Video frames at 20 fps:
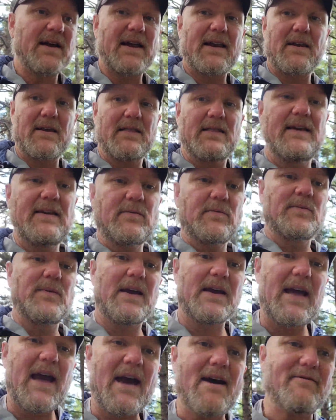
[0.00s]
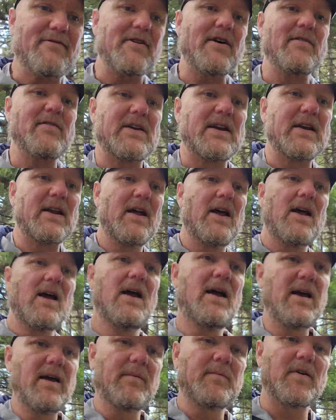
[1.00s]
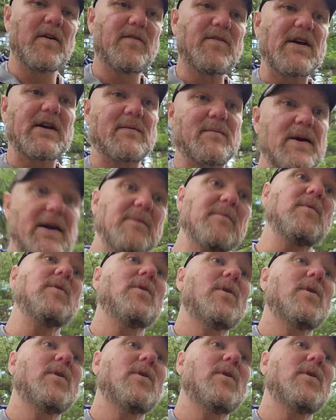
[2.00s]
I got to at least make half of it. But if I can make